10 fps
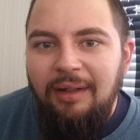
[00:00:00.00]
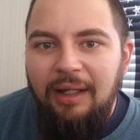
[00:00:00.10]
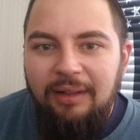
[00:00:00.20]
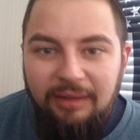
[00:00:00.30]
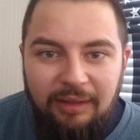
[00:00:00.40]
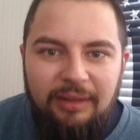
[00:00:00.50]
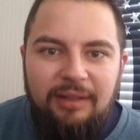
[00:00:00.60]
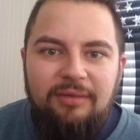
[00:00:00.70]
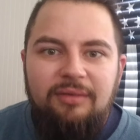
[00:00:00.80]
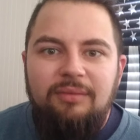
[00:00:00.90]
And a ghillie
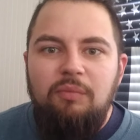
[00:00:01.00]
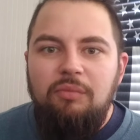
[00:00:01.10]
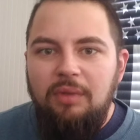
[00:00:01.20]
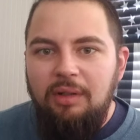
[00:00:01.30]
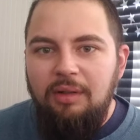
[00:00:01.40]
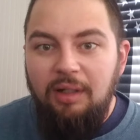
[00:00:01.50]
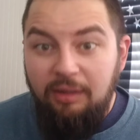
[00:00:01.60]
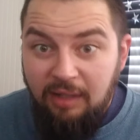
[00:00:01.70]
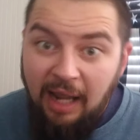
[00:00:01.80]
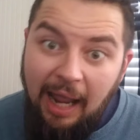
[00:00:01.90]
is a
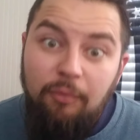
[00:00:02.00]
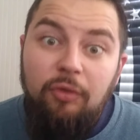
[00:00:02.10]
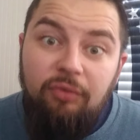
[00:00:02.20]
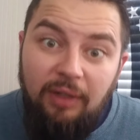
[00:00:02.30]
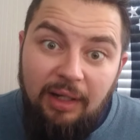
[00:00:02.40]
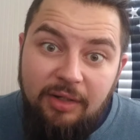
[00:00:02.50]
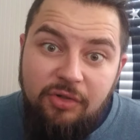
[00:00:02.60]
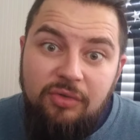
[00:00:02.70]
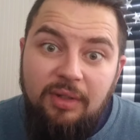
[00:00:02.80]
camouflage